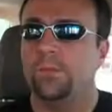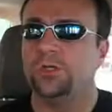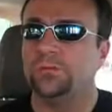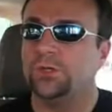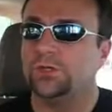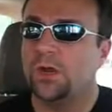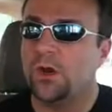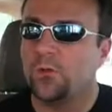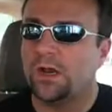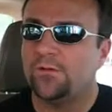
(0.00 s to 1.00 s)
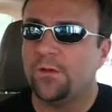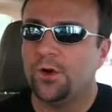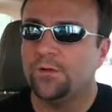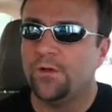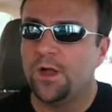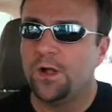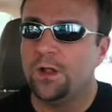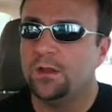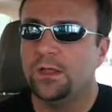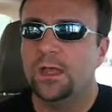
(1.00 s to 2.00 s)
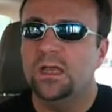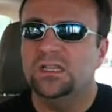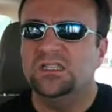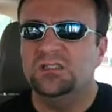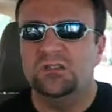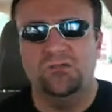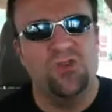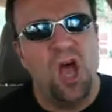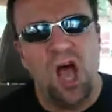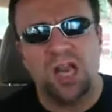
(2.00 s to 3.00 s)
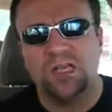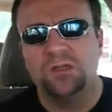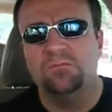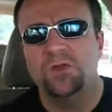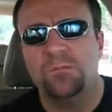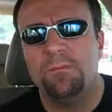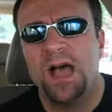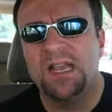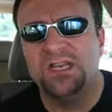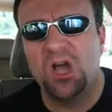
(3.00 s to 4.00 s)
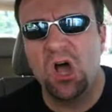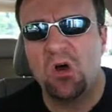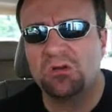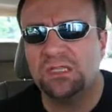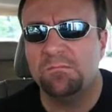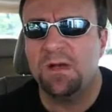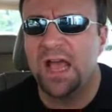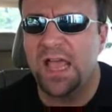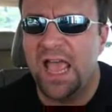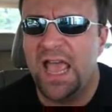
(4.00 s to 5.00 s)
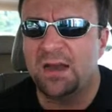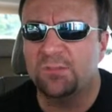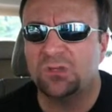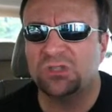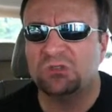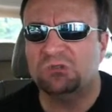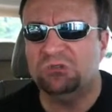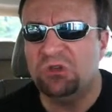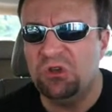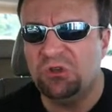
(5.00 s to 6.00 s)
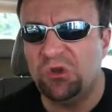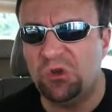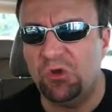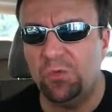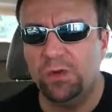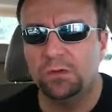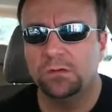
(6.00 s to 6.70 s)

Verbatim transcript: the most bizarre one I've heard of all, do not put my dogs and my animals on YouTube.